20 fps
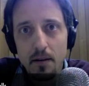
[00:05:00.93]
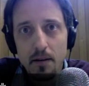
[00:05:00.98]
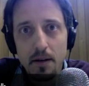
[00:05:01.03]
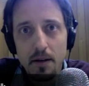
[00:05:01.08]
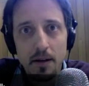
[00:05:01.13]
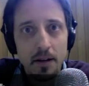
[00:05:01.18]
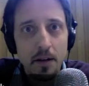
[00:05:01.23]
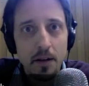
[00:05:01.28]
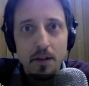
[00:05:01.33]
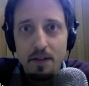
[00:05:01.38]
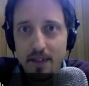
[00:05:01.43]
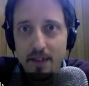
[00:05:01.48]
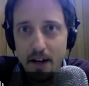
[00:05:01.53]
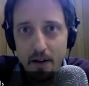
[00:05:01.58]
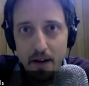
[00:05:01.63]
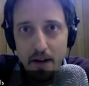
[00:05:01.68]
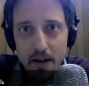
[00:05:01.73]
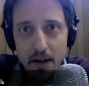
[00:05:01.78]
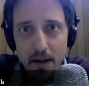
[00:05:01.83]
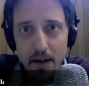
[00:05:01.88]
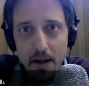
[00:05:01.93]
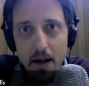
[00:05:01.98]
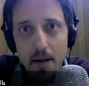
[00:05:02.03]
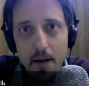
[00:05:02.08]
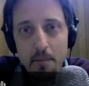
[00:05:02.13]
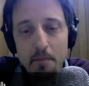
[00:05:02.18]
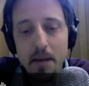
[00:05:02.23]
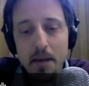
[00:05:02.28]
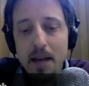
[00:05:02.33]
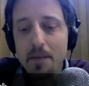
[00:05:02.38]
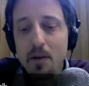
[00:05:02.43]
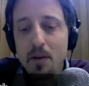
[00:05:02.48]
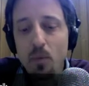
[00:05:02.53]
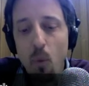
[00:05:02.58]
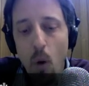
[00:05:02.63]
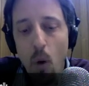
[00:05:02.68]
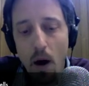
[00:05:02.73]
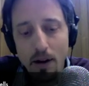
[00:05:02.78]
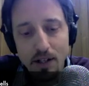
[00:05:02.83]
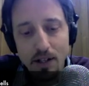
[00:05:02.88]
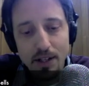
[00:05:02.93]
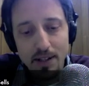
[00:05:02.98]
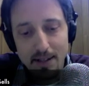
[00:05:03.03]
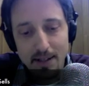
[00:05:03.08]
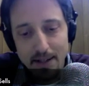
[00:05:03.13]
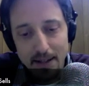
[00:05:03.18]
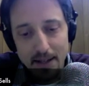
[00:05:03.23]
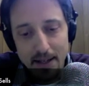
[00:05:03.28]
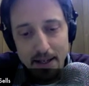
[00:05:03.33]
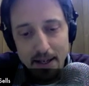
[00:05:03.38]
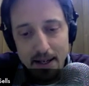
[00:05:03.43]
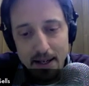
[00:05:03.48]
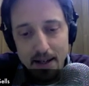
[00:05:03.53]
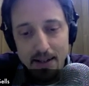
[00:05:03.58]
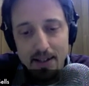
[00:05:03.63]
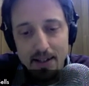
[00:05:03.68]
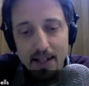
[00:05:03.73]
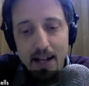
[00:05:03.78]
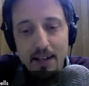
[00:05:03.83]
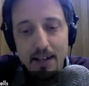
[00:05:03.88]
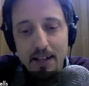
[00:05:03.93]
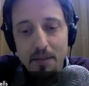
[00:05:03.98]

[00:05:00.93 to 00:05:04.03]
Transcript: Another theory, maybe Washington said to the